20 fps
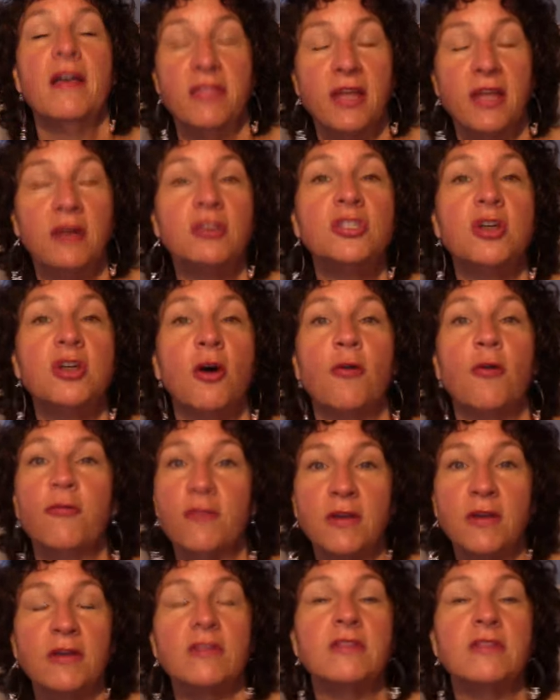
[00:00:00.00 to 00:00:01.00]
toe
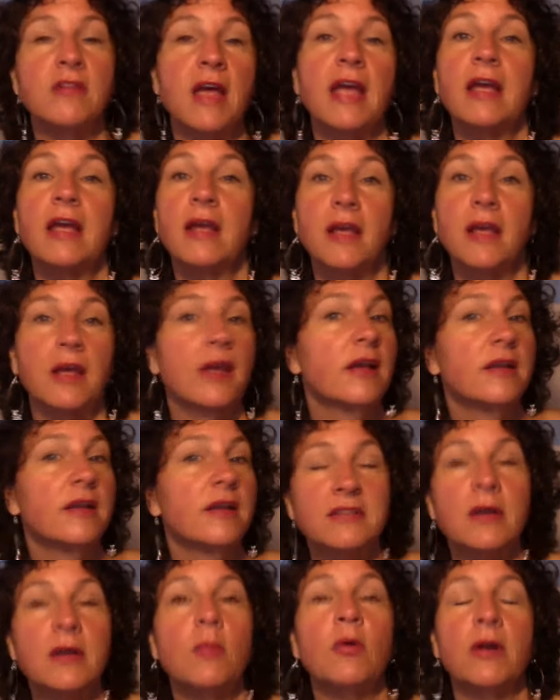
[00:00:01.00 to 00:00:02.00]
feels like
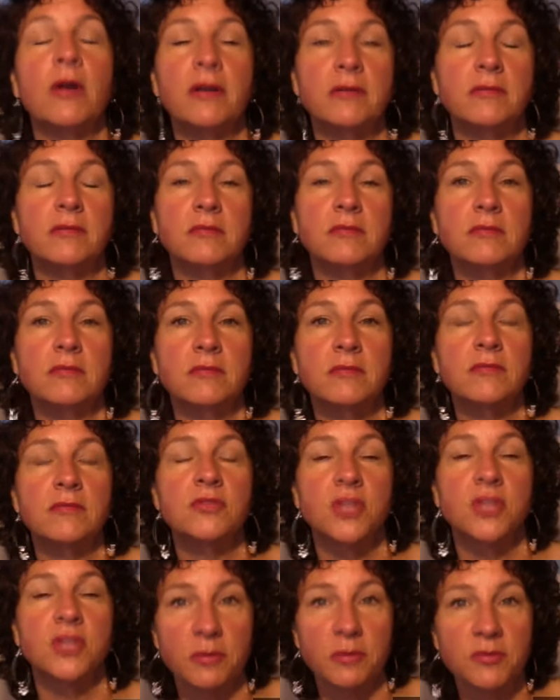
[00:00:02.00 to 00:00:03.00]
someone
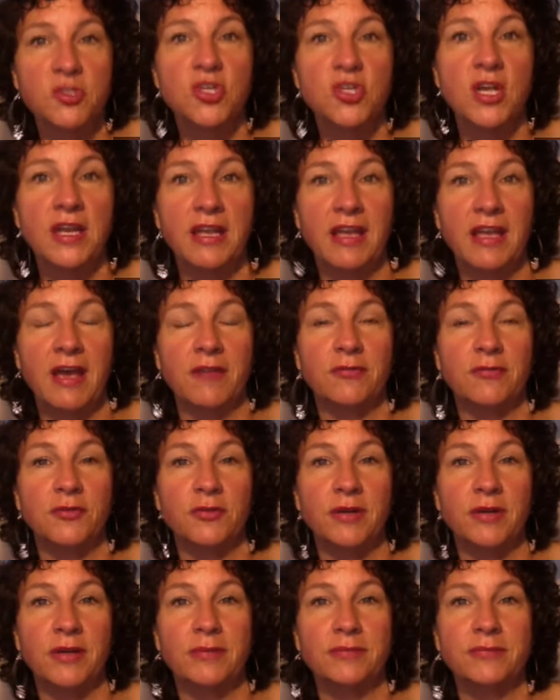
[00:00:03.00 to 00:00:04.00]
took a machete after
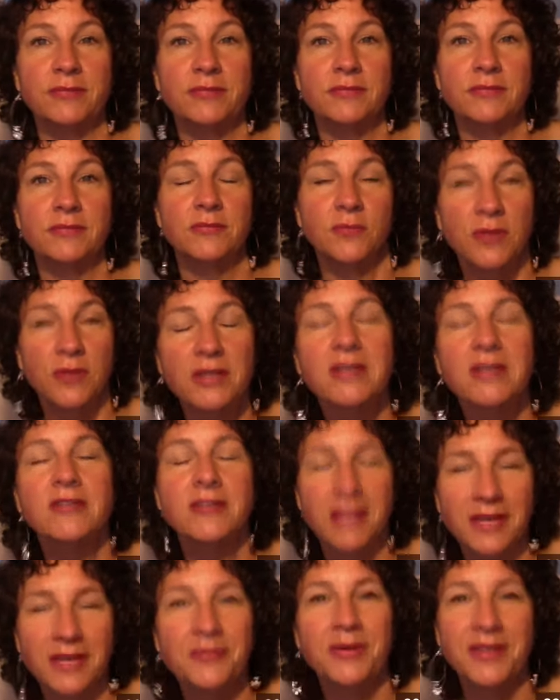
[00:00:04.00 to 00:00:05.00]
it, when
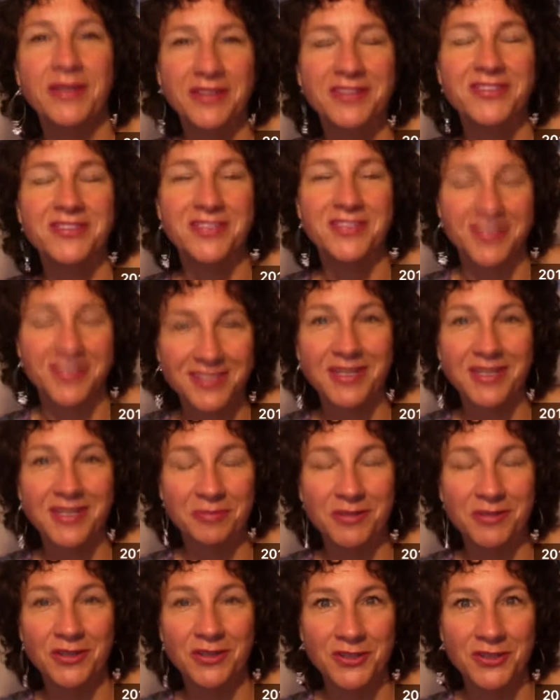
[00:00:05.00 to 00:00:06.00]
they really just
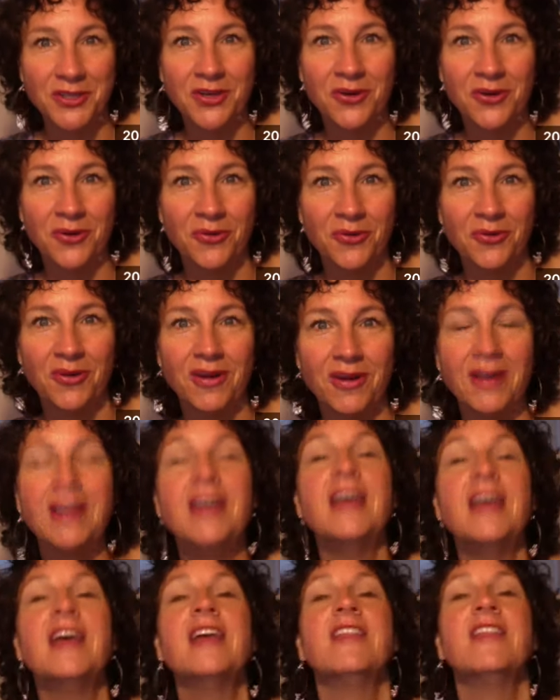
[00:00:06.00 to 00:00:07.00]
stubbed their toe.
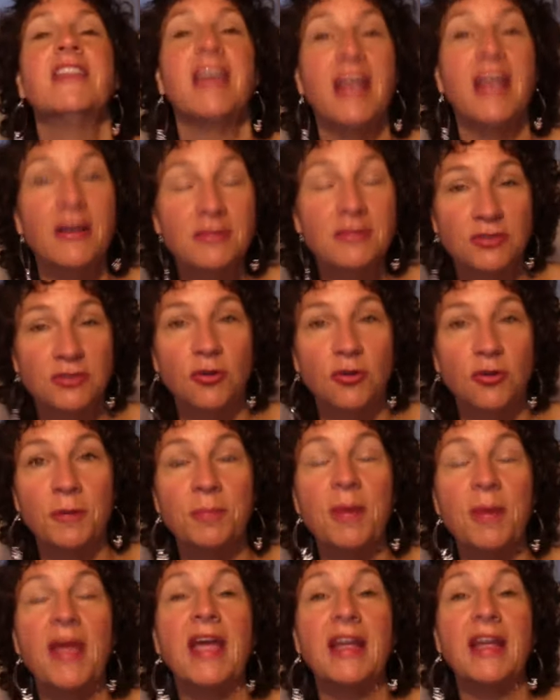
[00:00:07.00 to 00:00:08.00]
They have stored
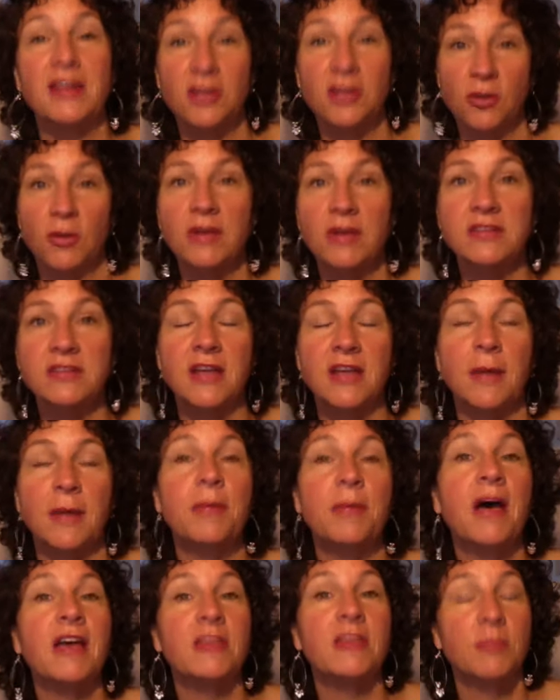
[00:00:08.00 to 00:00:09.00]
pain. You as an
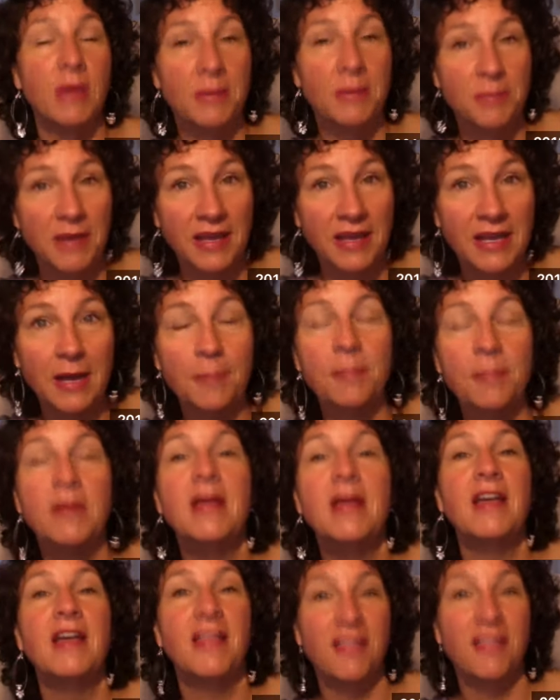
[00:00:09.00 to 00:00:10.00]
empath may pick up
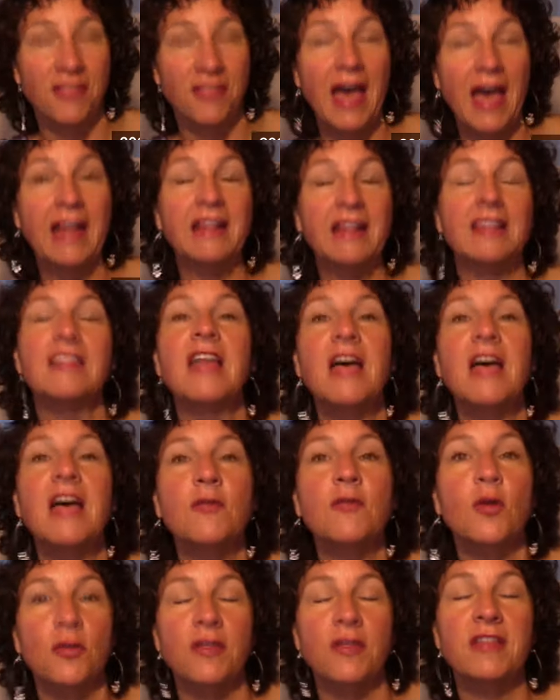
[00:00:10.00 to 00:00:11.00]
that
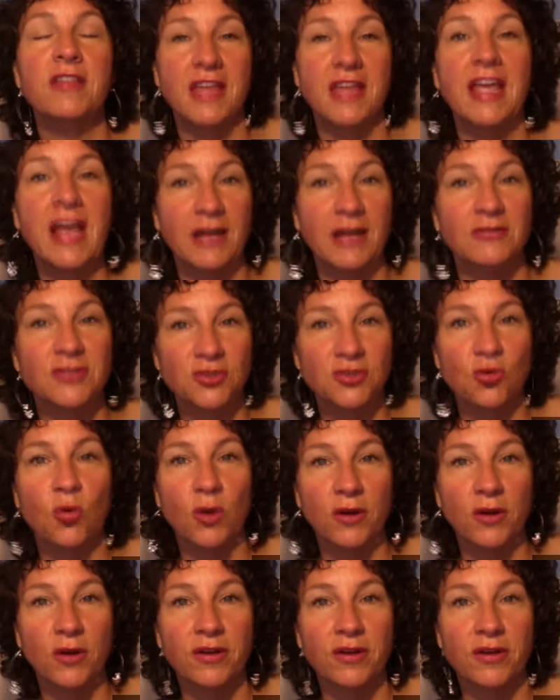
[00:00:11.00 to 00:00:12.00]
level that they have
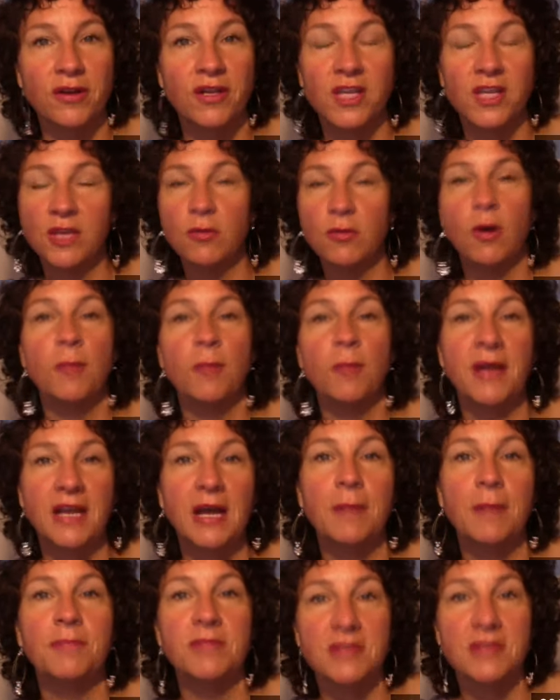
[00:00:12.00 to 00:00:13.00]
stored. You won't pick
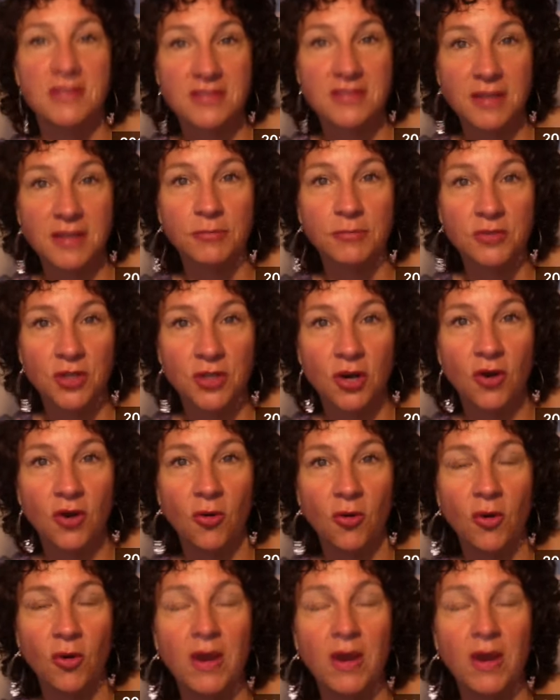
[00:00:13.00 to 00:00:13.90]
up the stubbed toe.